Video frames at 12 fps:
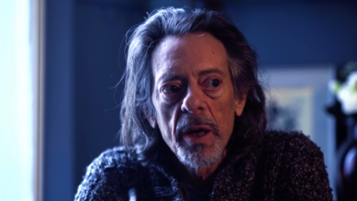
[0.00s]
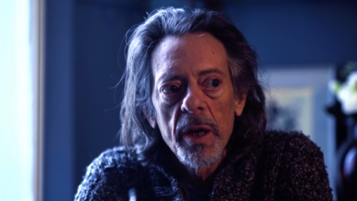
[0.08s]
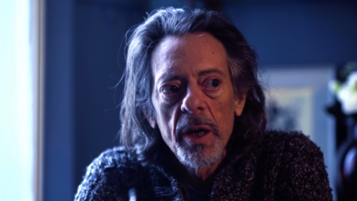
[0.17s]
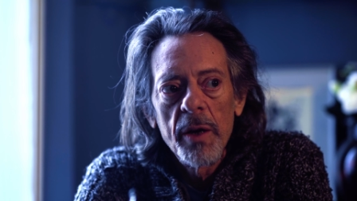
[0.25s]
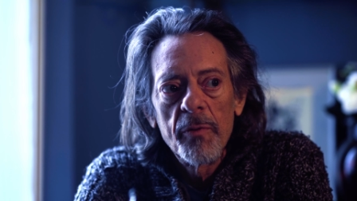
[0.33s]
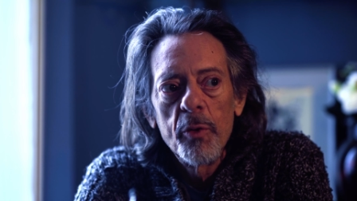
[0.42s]

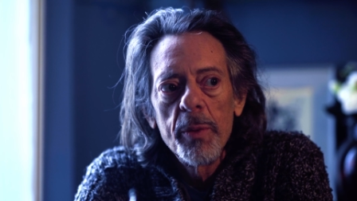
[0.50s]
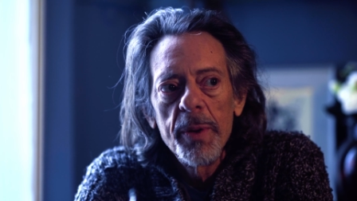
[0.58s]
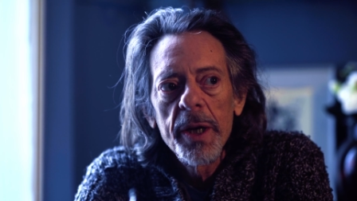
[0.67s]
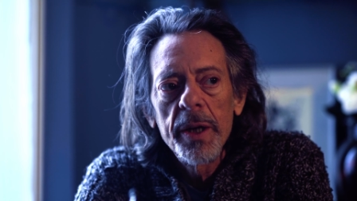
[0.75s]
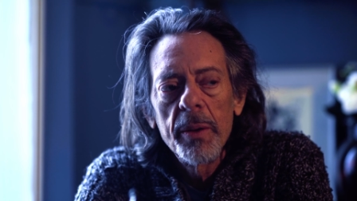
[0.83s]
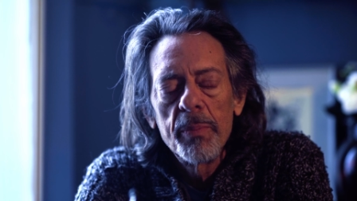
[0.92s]
if we
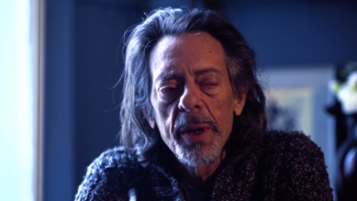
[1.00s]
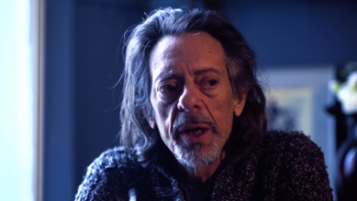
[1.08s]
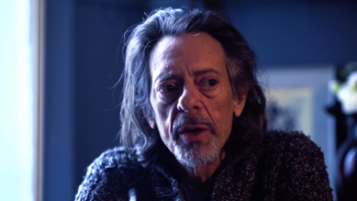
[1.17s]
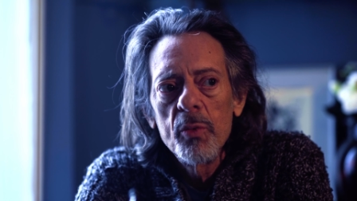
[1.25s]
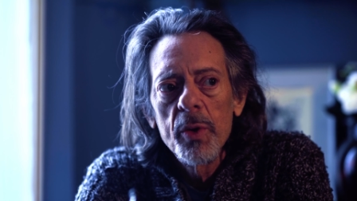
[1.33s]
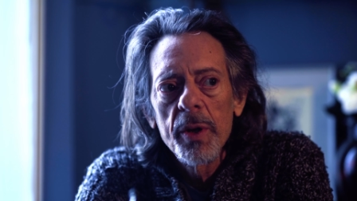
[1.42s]
be
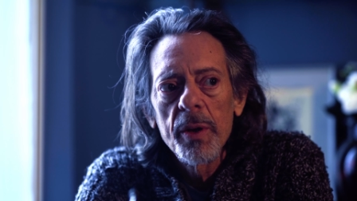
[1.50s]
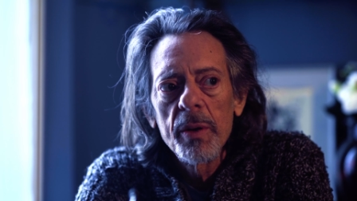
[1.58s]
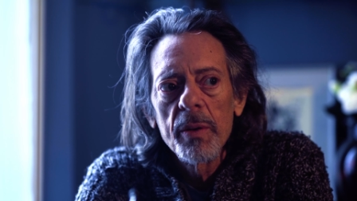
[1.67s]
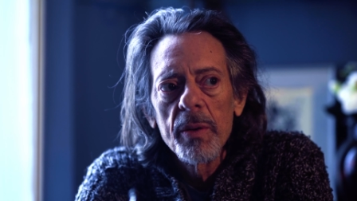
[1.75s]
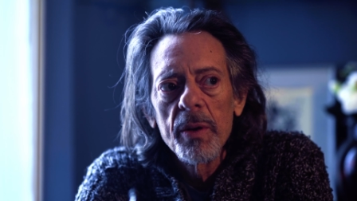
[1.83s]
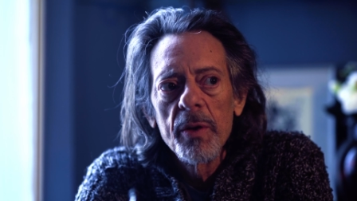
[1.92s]
begin with
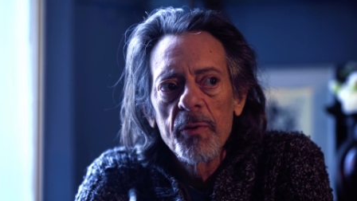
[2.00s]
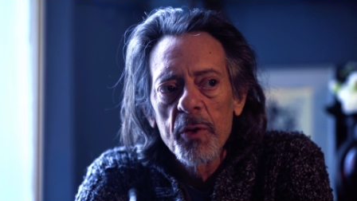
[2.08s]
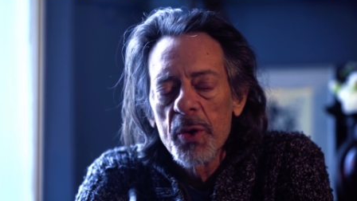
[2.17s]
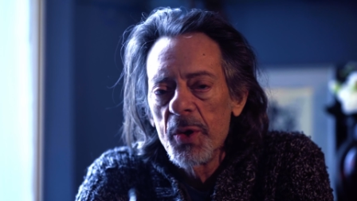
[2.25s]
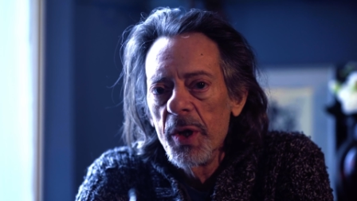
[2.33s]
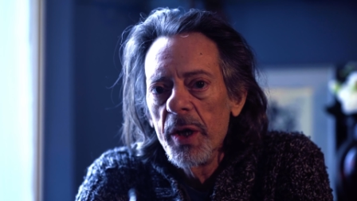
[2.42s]
the
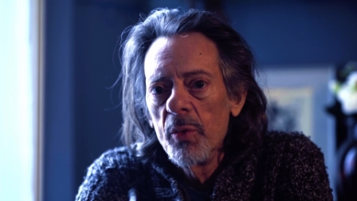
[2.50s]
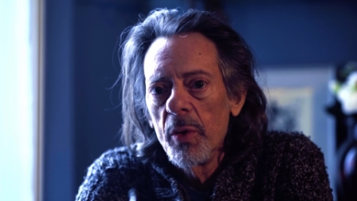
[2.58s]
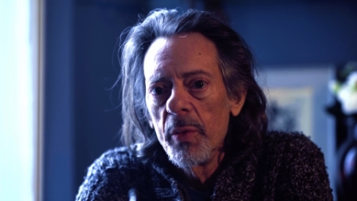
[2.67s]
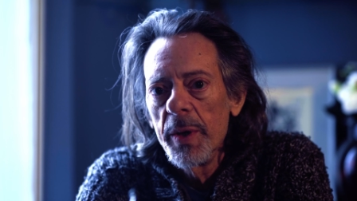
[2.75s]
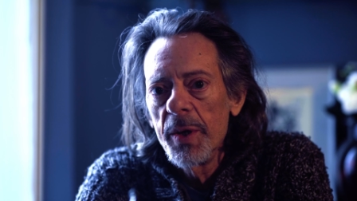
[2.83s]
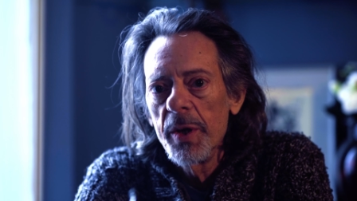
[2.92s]
first scene
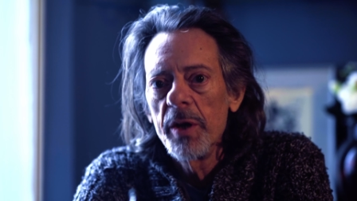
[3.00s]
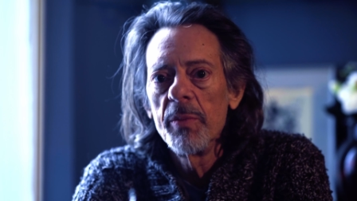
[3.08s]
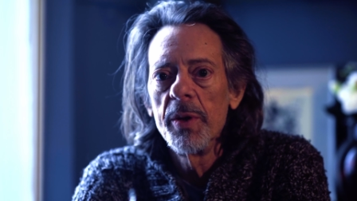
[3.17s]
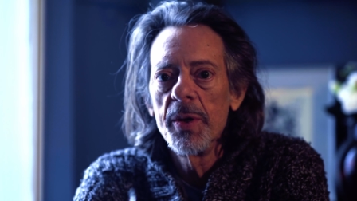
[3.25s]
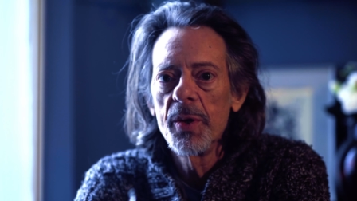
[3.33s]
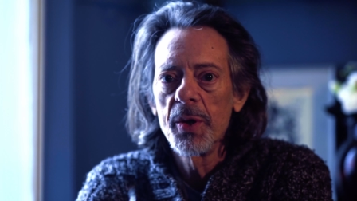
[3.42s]
when we see him
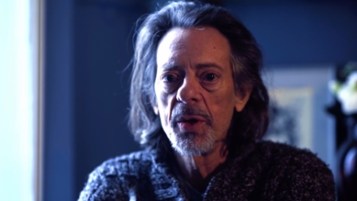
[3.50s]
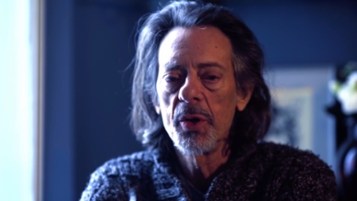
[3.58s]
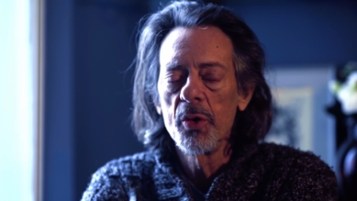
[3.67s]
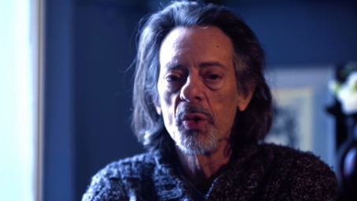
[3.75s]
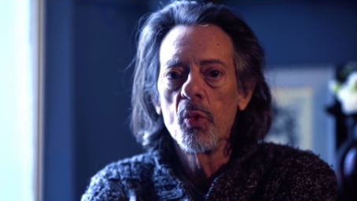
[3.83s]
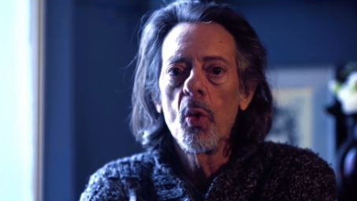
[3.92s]
at his
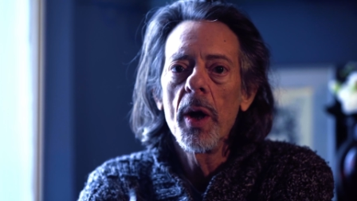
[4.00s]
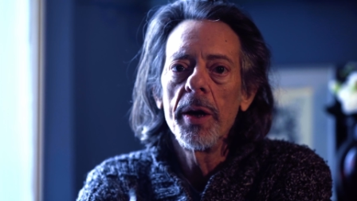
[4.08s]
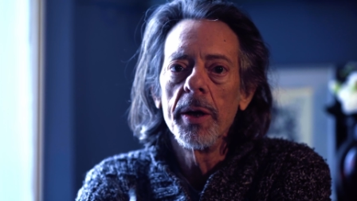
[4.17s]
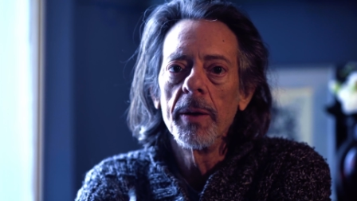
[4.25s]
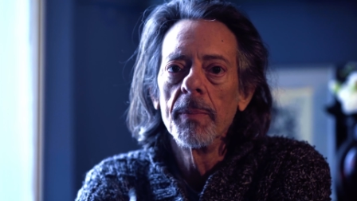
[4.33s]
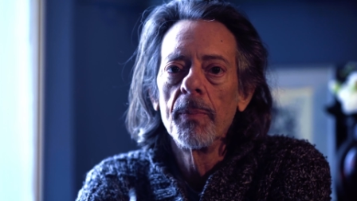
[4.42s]
sister's
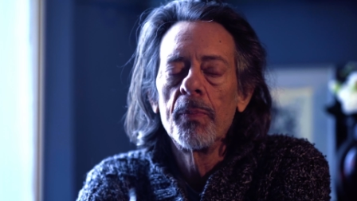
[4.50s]
wedding,